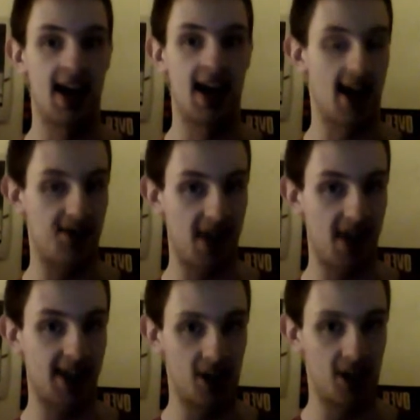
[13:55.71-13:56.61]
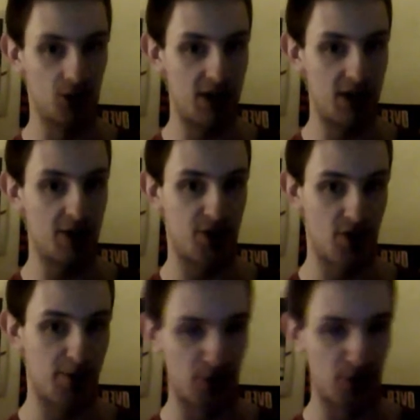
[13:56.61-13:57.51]
And I think Hillary, with
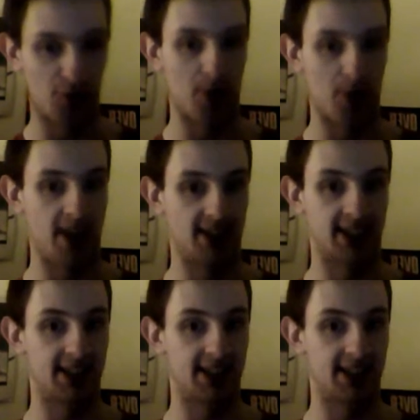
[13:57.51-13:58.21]
her approval ratings,